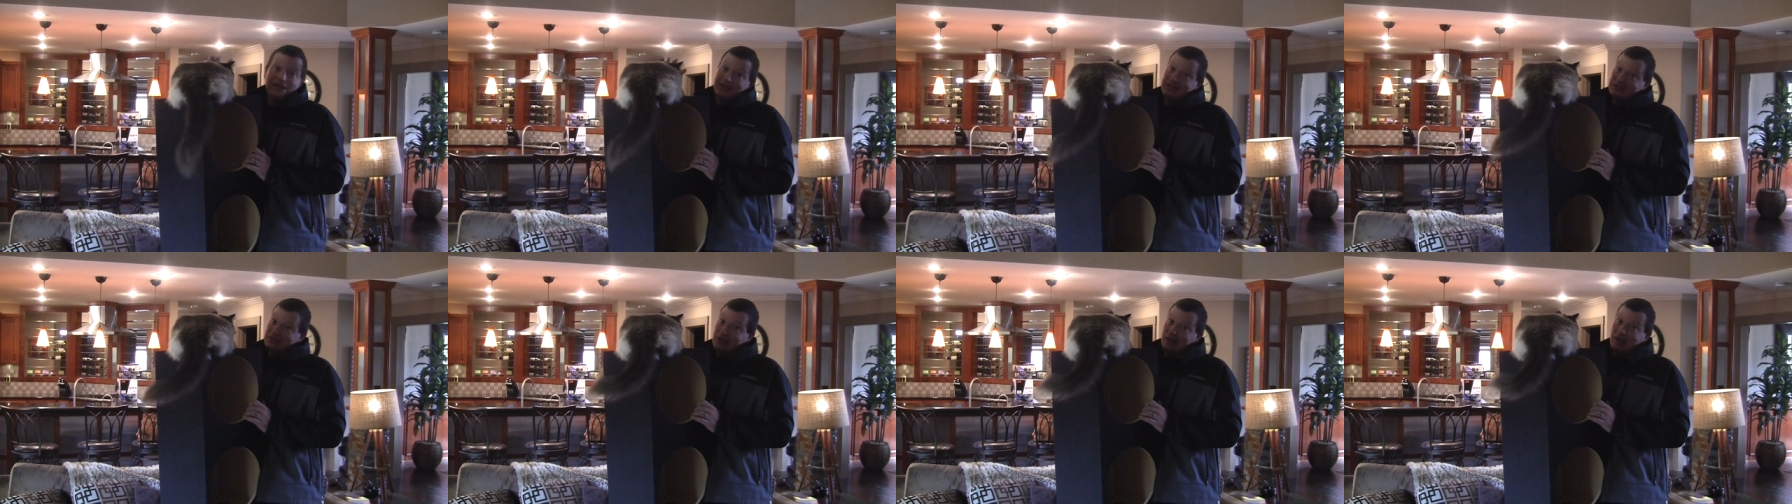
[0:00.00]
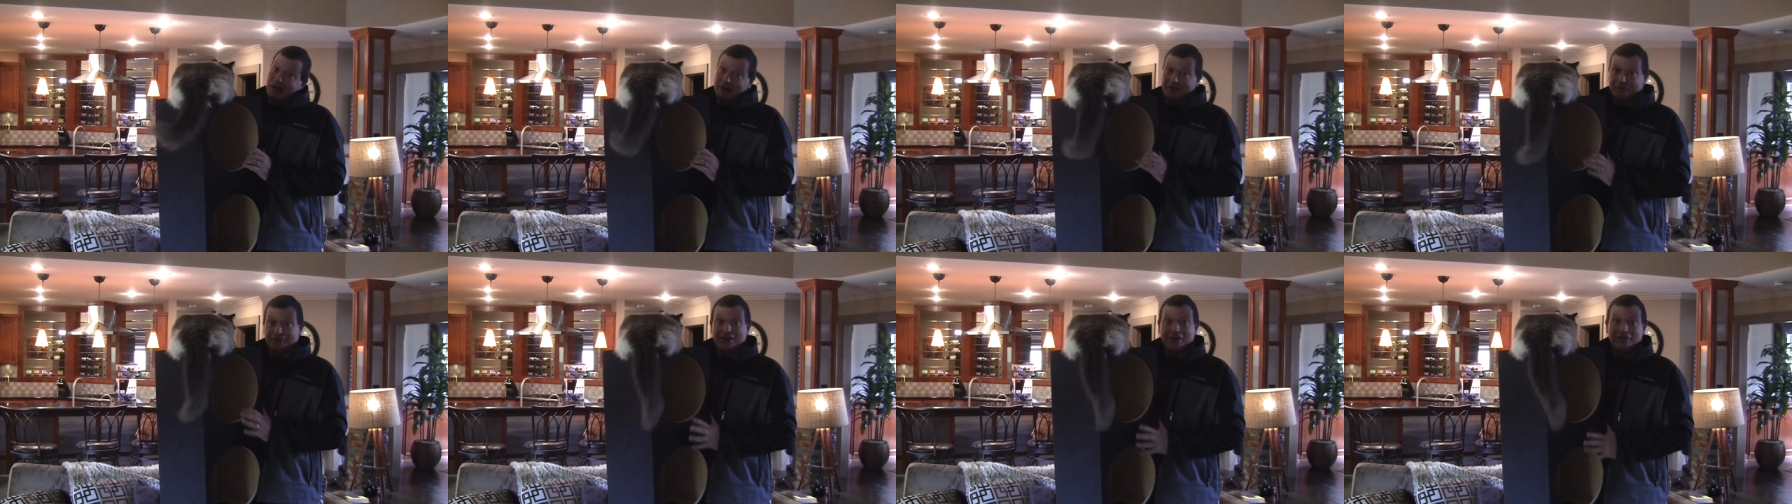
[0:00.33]

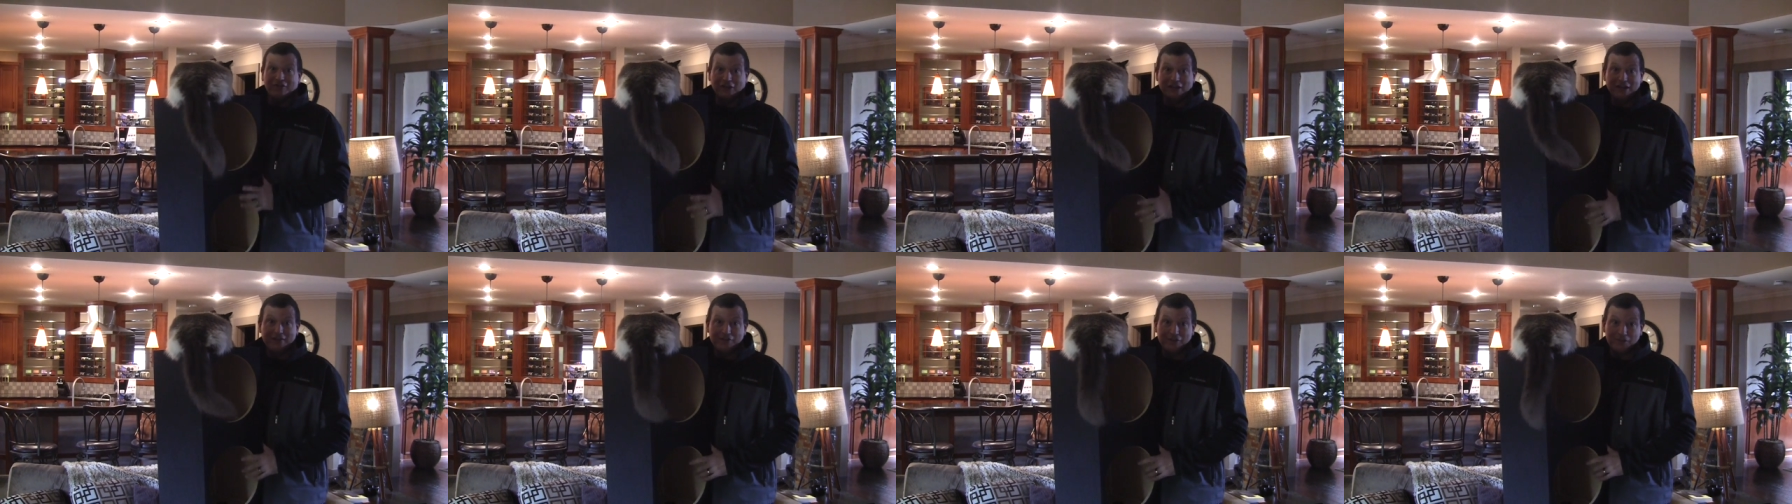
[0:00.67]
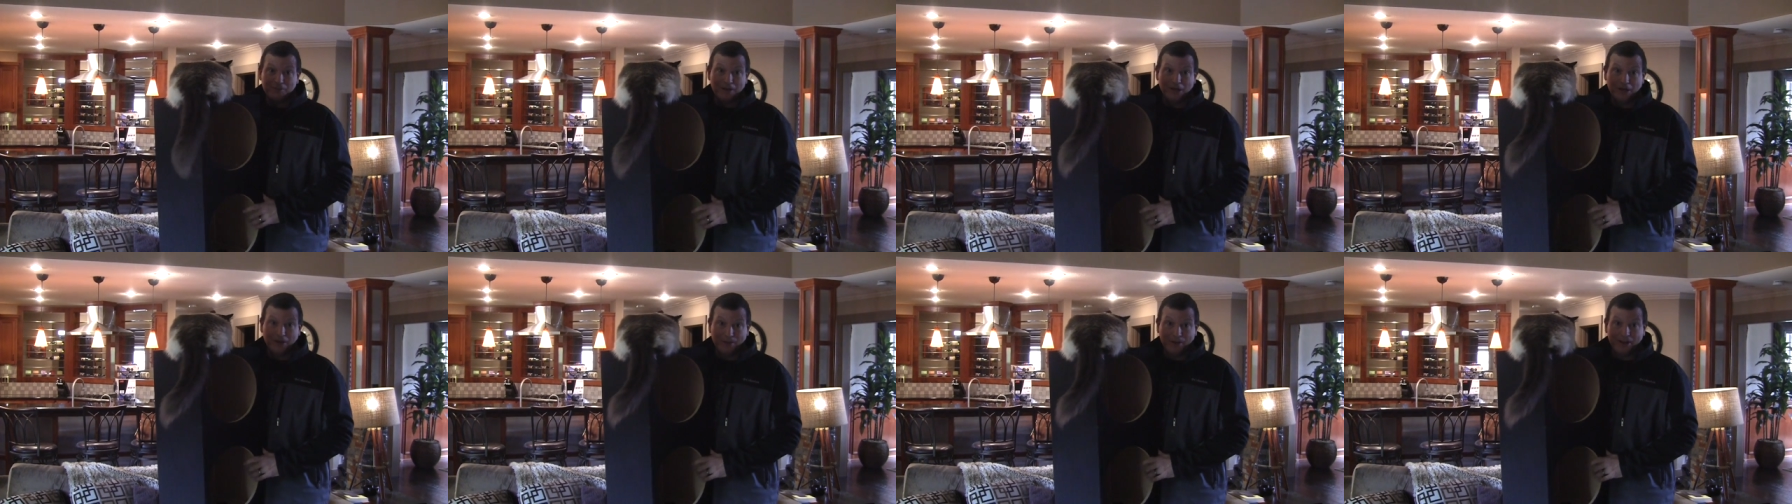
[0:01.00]
So if you ever leave a
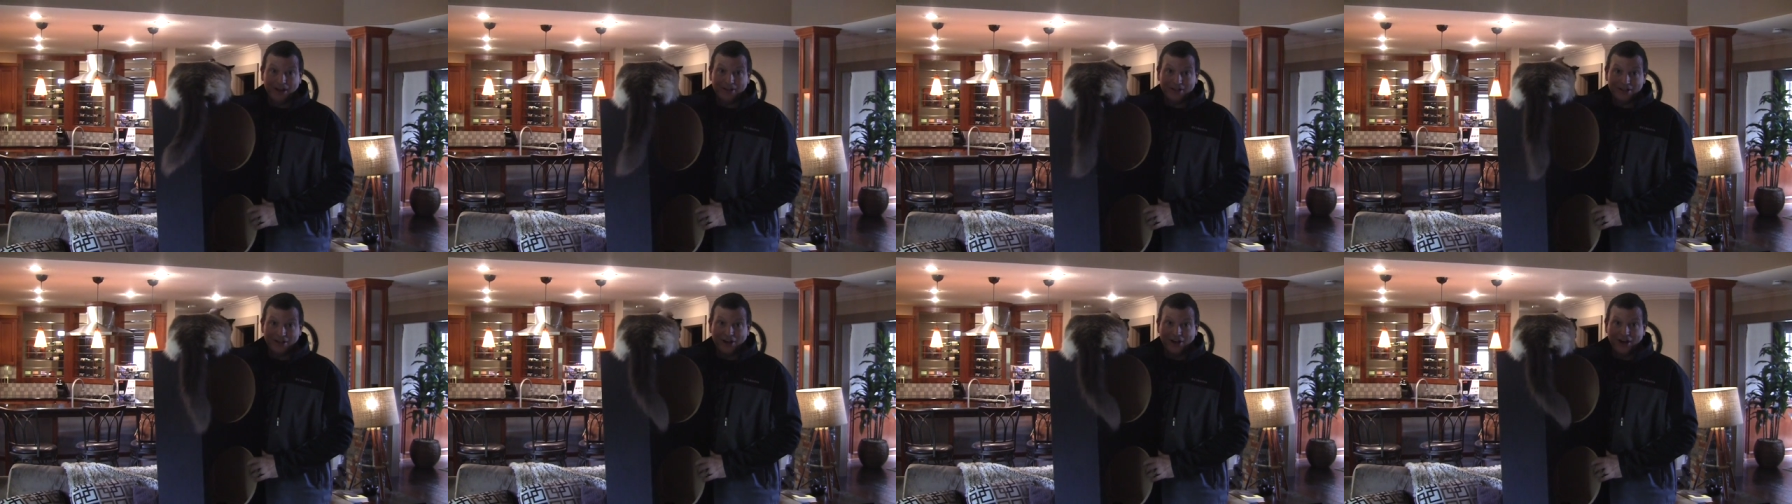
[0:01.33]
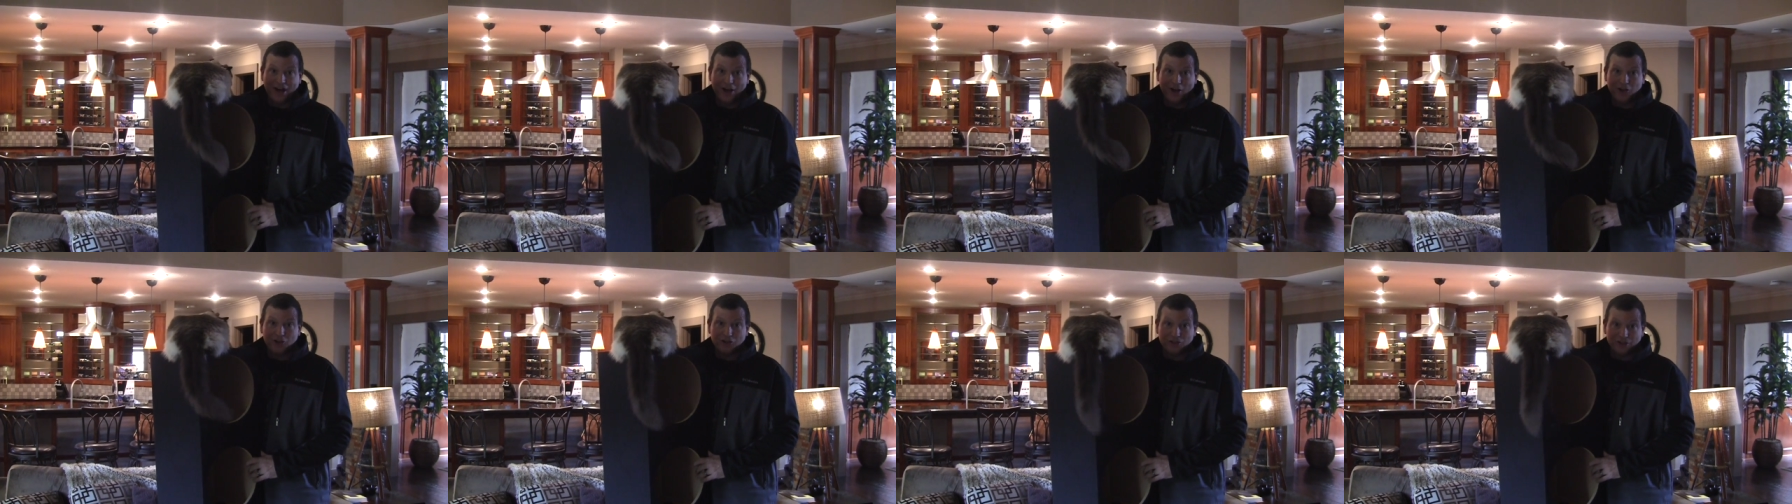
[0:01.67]
speaker box in your
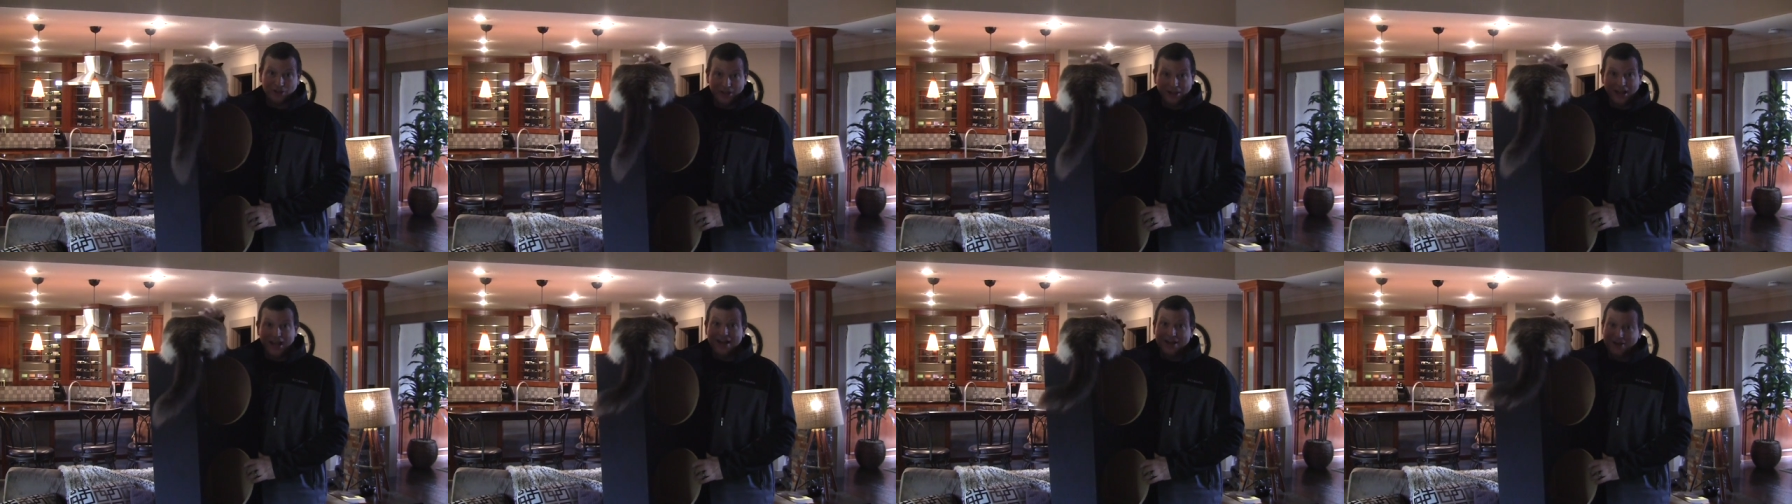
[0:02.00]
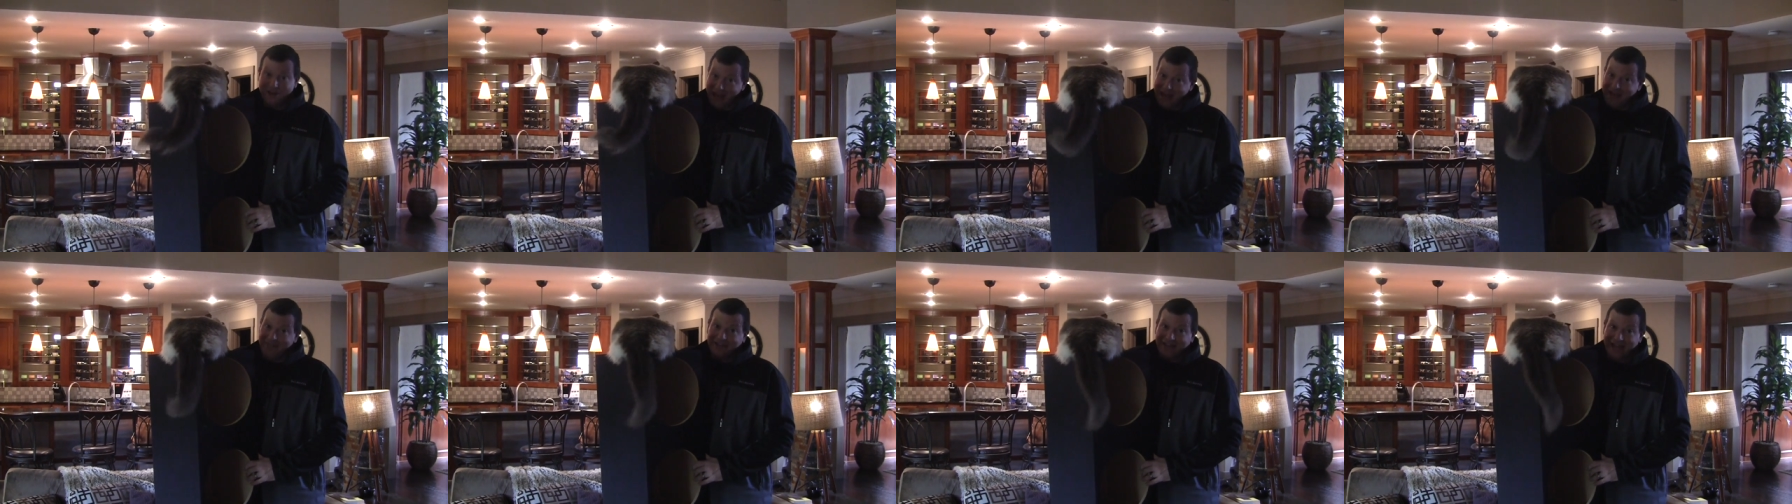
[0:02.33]
house and you
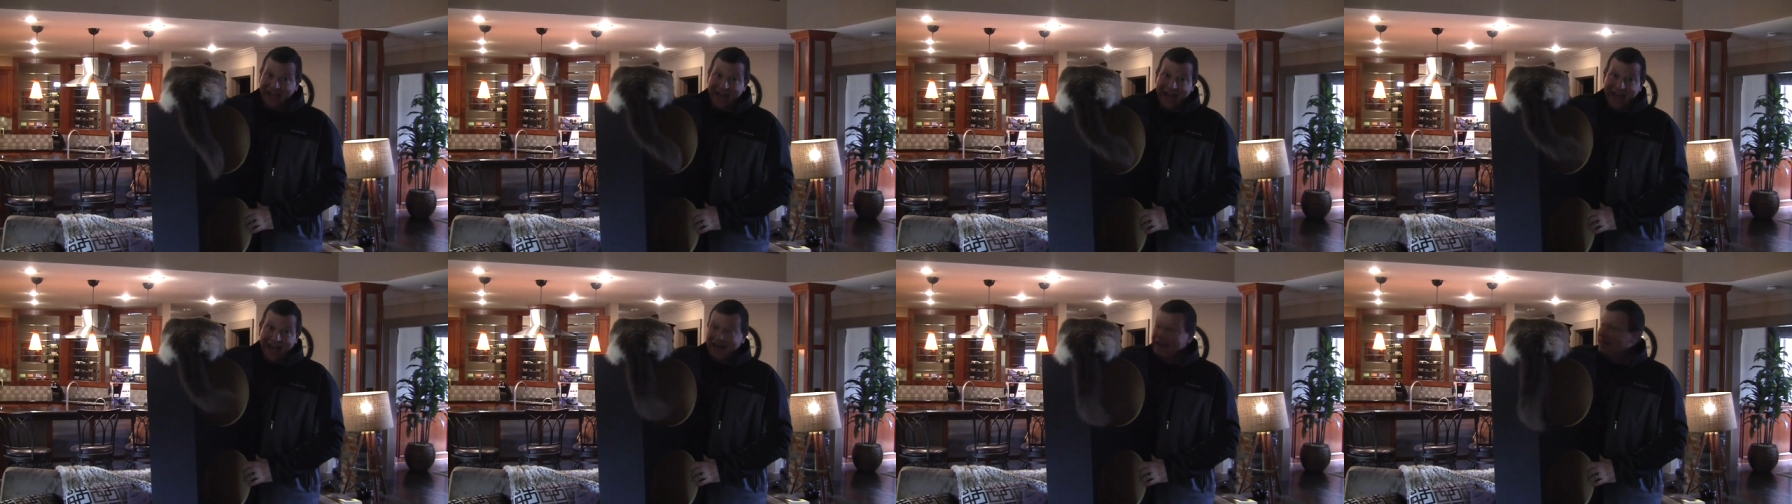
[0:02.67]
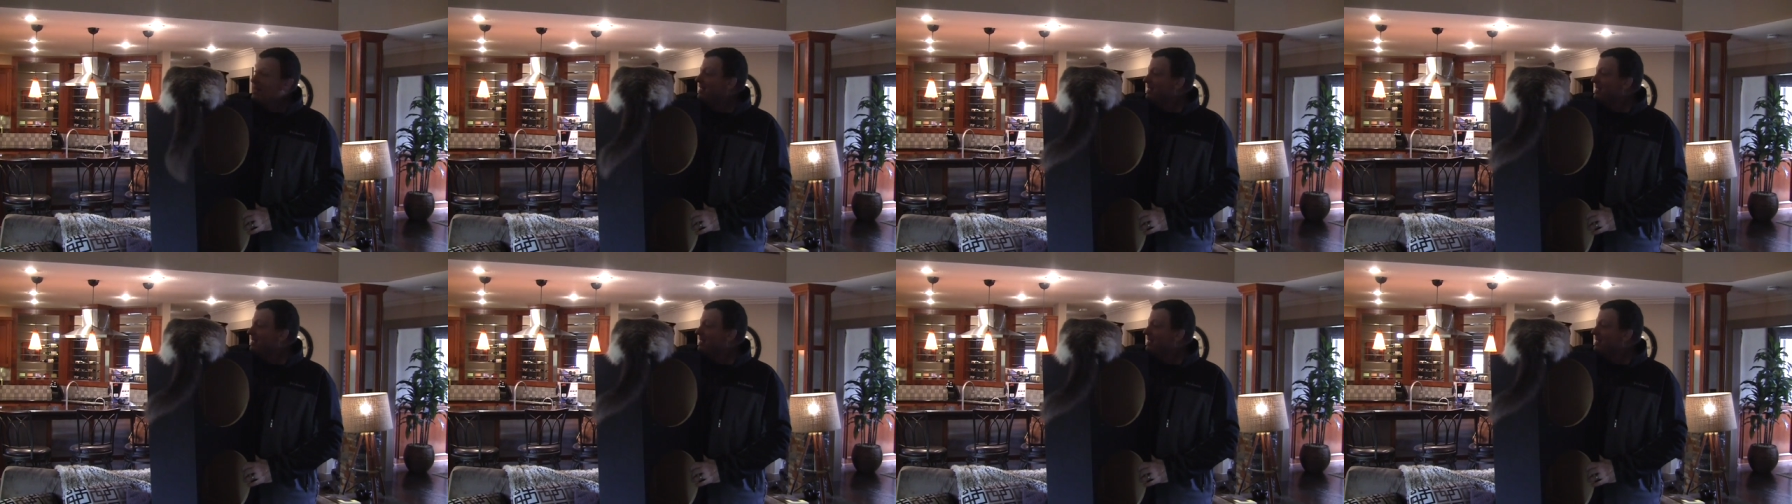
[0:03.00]
have a cat,